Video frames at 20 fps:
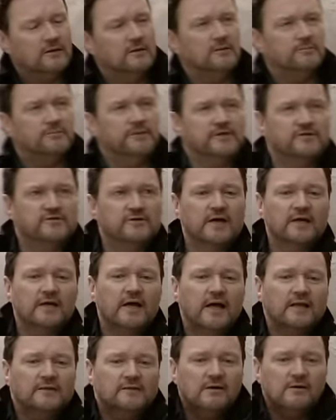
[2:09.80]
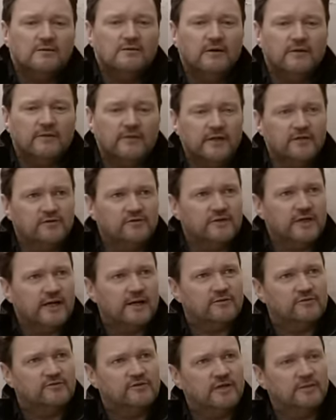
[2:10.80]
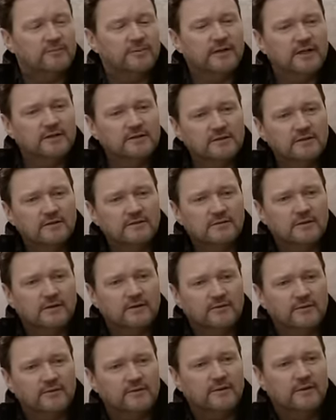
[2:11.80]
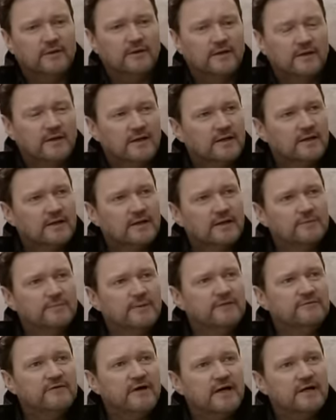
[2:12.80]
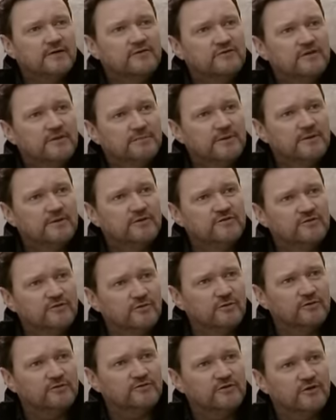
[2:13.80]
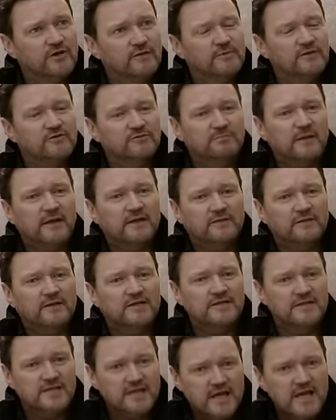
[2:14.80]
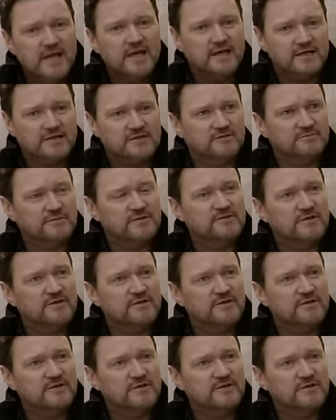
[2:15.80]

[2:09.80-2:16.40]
Look, Peter, I, I don't know the ins and outs here, but I do know that a bit of hardship in the short term is better than years of